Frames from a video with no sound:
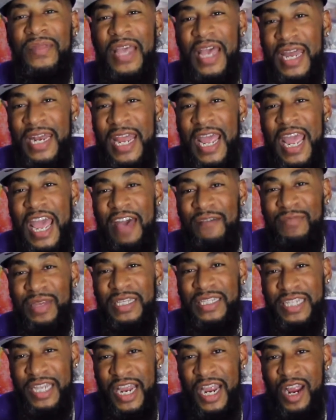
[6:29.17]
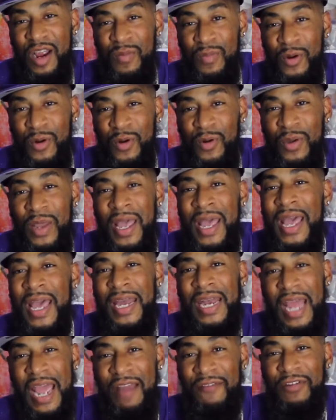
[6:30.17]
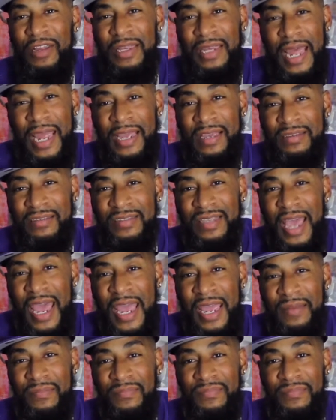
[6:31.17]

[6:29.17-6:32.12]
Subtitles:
And they have been terrible in every Lakers game.